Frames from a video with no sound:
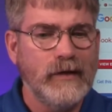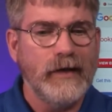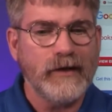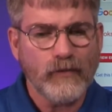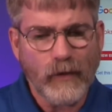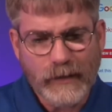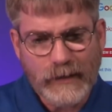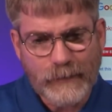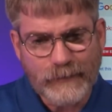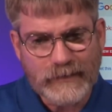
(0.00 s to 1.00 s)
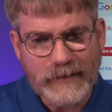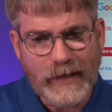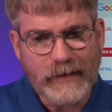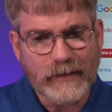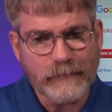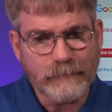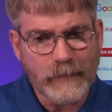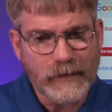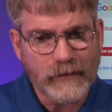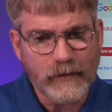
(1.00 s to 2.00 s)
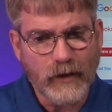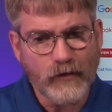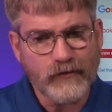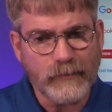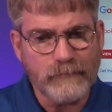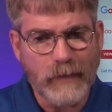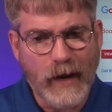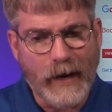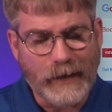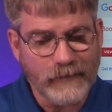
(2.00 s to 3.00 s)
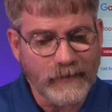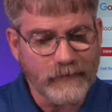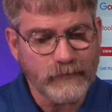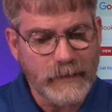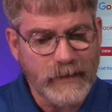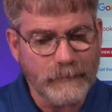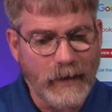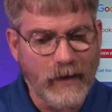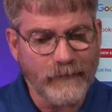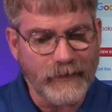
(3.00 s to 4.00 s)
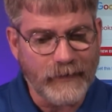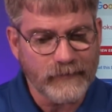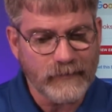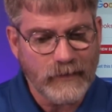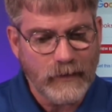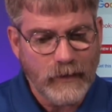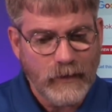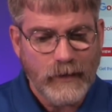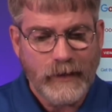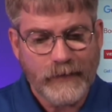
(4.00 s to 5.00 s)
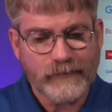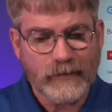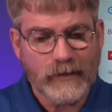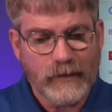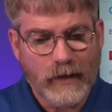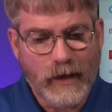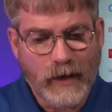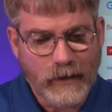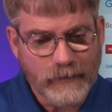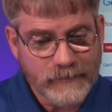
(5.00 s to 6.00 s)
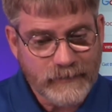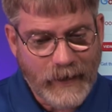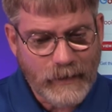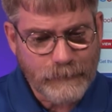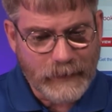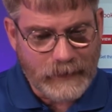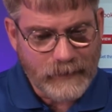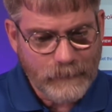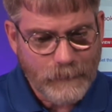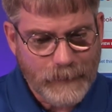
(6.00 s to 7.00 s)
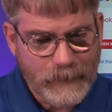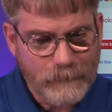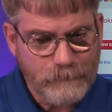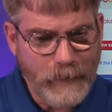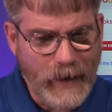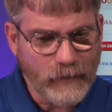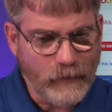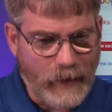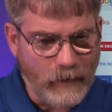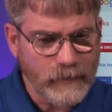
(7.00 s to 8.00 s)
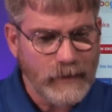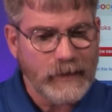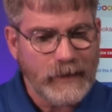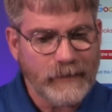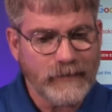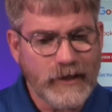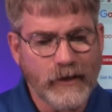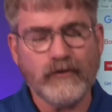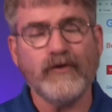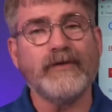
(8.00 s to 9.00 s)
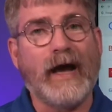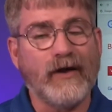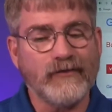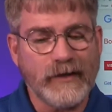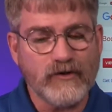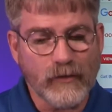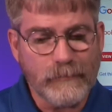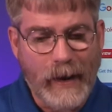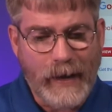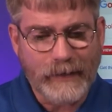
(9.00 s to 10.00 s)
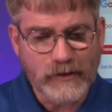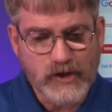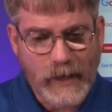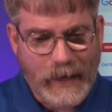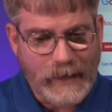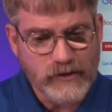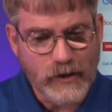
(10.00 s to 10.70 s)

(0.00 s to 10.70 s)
And you want to keep the date close in mind as I speak about this. It's Zhang Ping, background. In the year 2000, a dramatic change